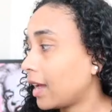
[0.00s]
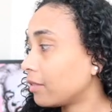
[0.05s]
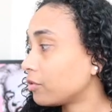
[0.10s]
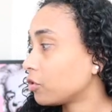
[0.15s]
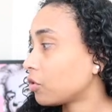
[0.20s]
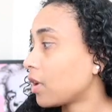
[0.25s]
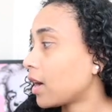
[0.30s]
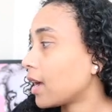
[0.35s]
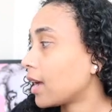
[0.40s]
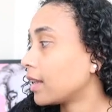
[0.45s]

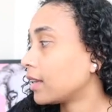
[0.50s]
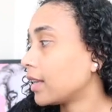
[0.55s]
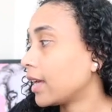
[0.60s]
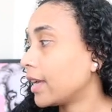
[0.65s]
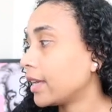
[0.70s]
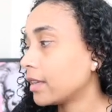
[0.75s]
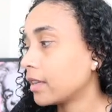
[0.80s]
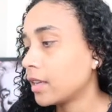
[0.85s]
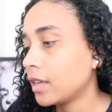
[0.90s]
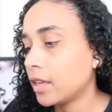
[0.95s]
I've tried,
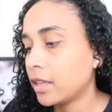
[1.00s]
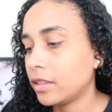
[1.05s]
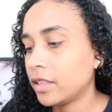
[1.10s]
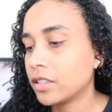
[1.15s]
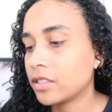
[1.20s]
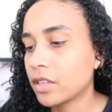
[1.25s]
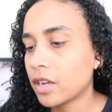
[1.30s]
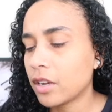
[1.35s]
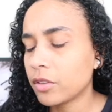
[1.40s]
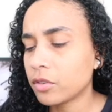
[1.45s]
like,
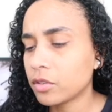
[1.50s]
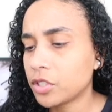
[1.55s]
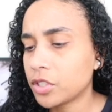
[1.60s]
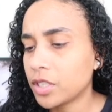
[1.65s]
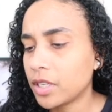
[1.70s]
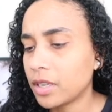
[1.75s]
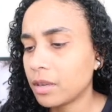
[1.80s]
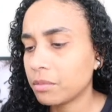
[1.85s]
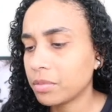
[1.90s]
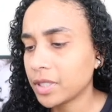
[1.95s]
this other
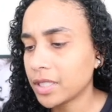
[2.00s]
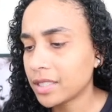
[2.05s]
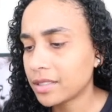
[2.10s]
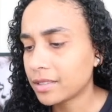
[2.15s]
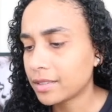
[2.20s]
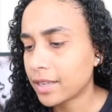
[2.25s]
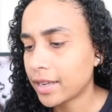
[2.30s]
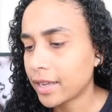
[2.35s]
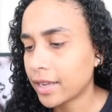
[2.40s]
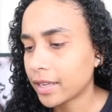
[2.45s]
shit,
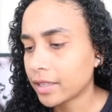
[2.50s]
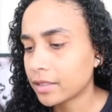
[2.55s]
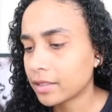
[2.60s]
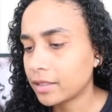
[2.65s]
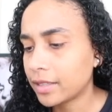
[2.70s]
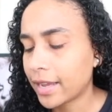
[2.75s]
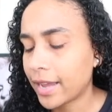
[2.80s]
Blistex,